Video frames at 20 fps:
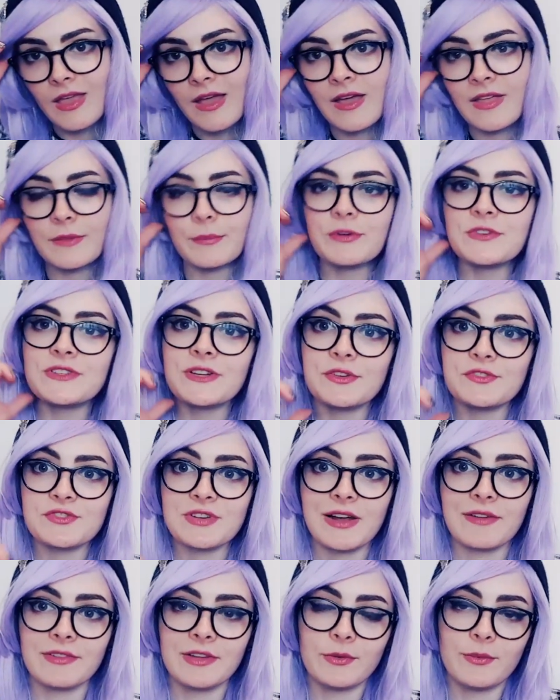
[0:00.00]
and the person I was
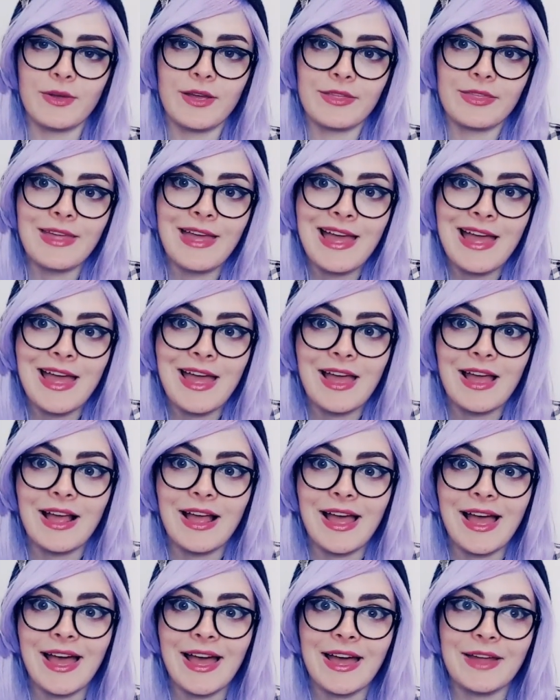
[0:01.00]
traveling with
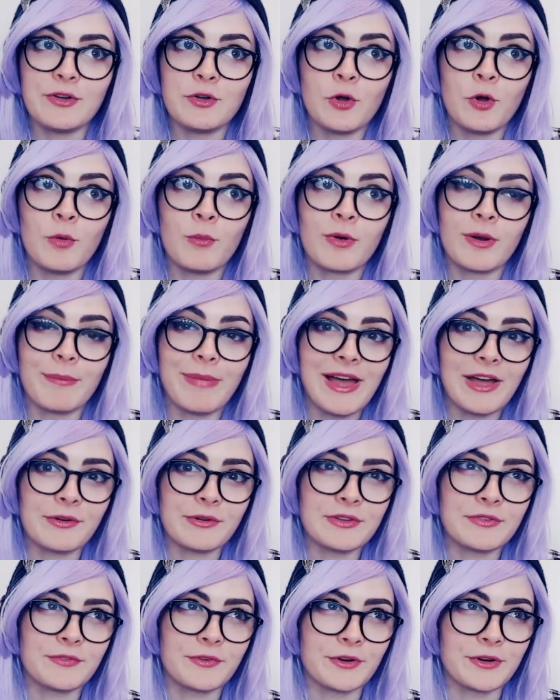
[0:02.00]
had no more
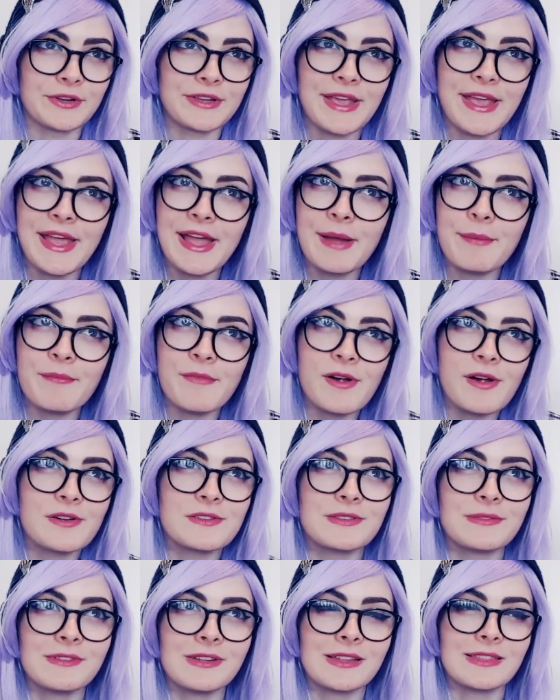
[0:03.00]
batteries for her camera
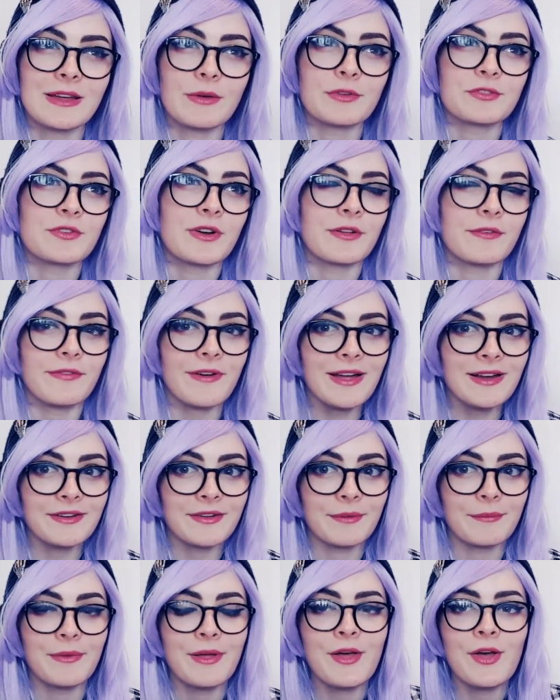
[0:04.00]
or something like that. We're trying to find
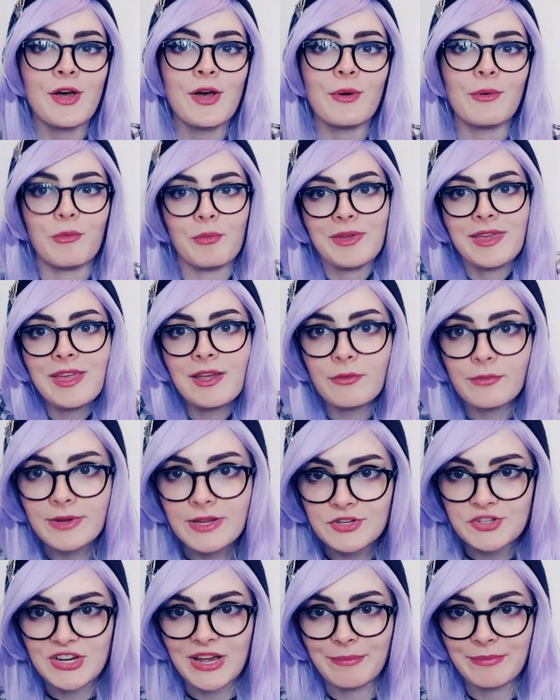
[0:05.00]
them. Well, we can't
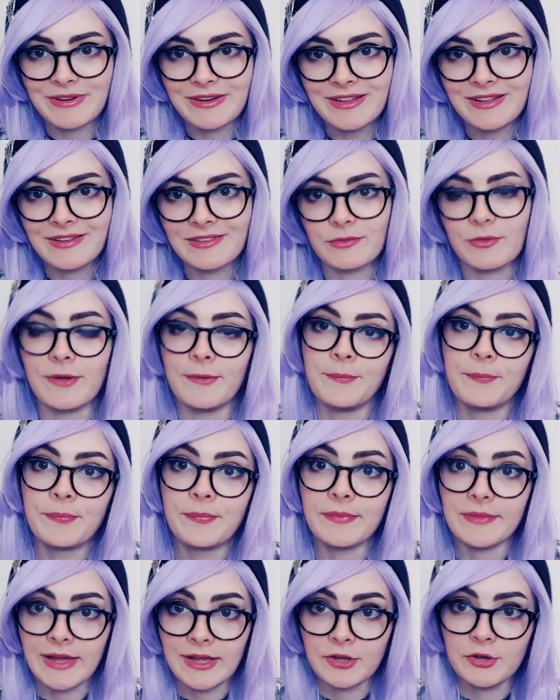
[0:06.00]
read Japanese.
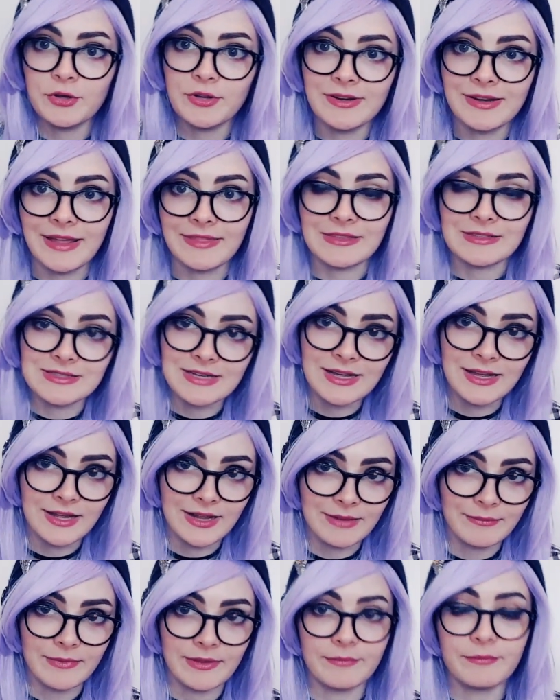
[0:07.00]
Well, I couldn't at the
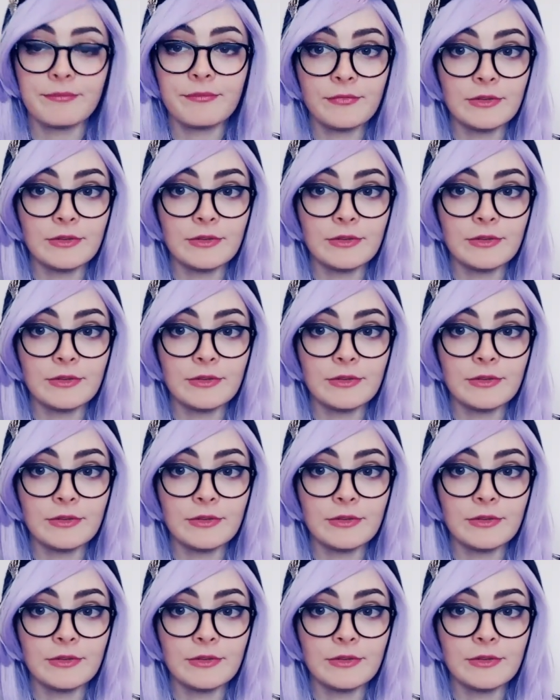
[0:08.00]
time. I